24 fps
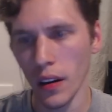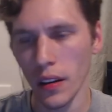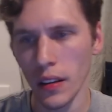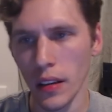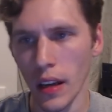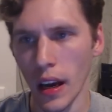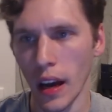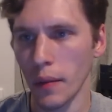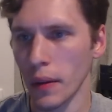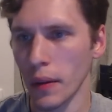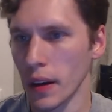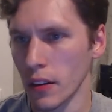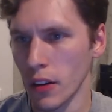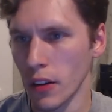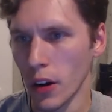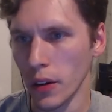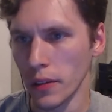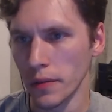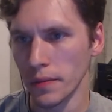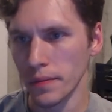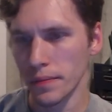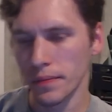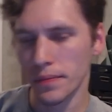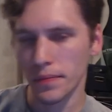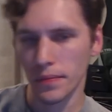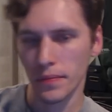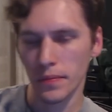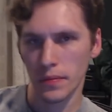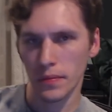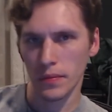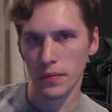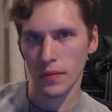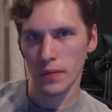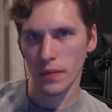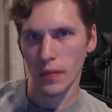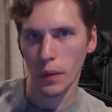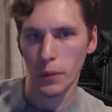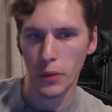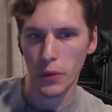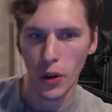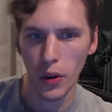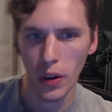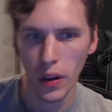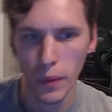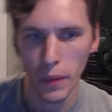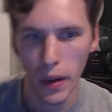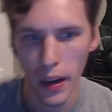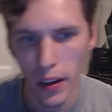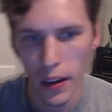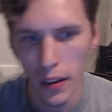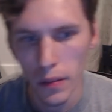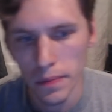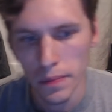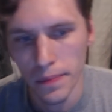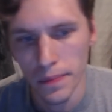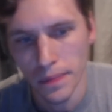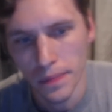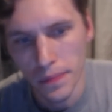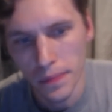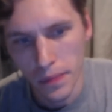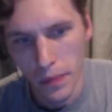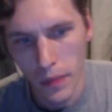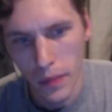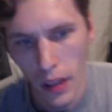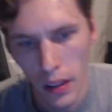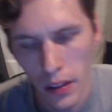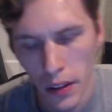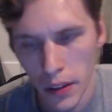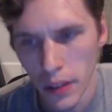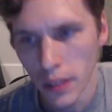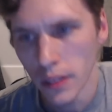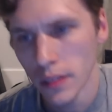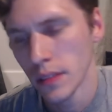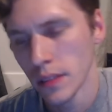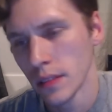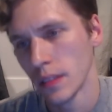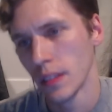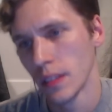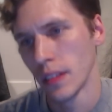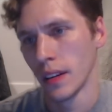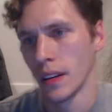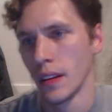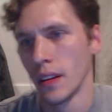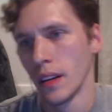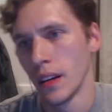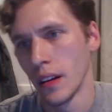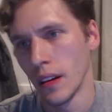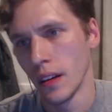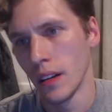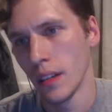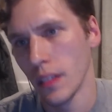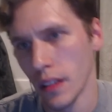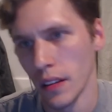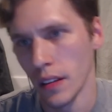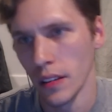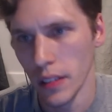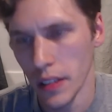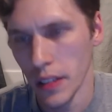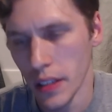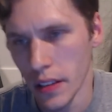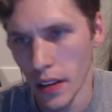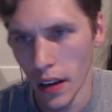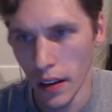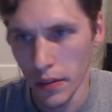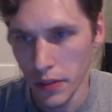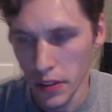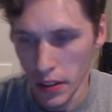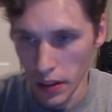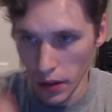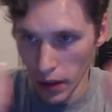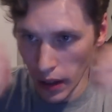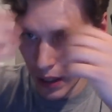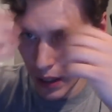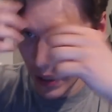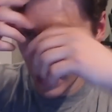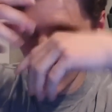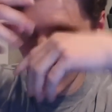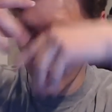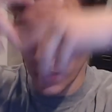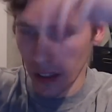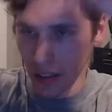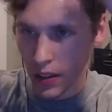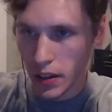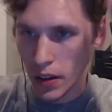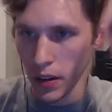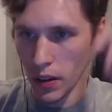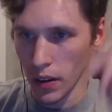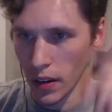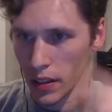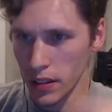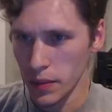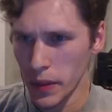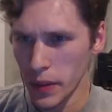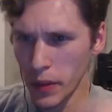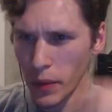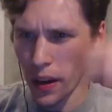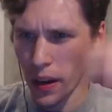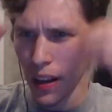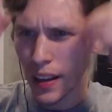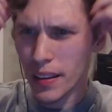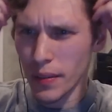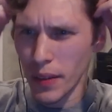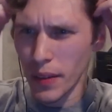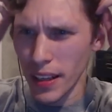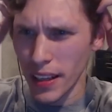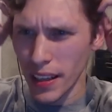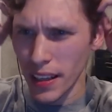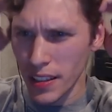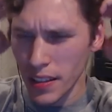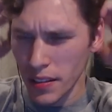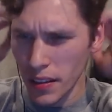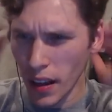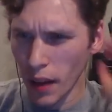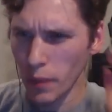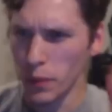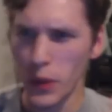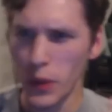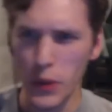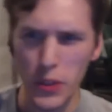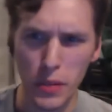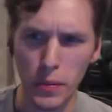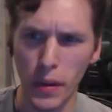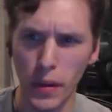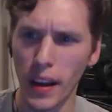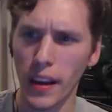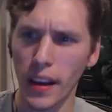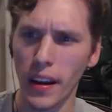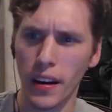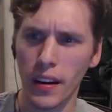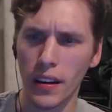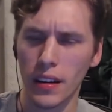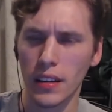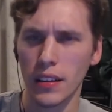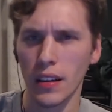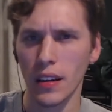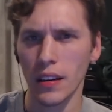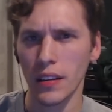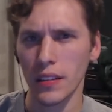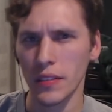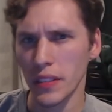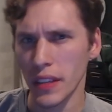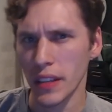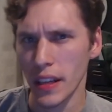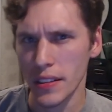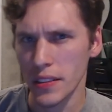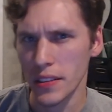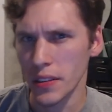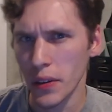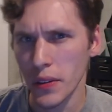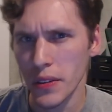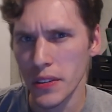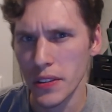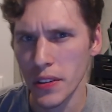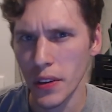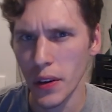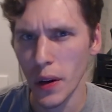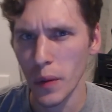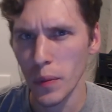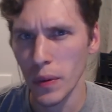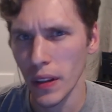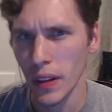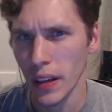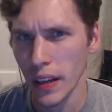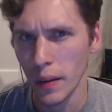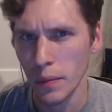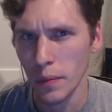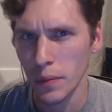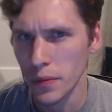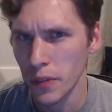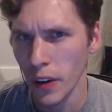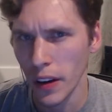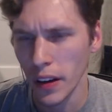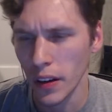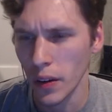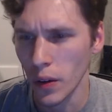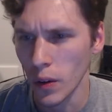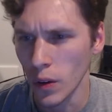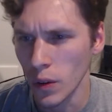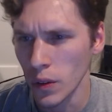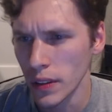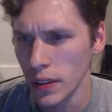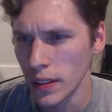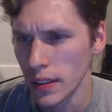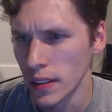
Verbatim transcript: Yeah, I'm gonna grow it. I'm growing up my hair a little. At least enough to like have it go. Cause I mean when I when it gets I'm losing my hair. I don't know if you guys know this or not, but like I'm fucking old.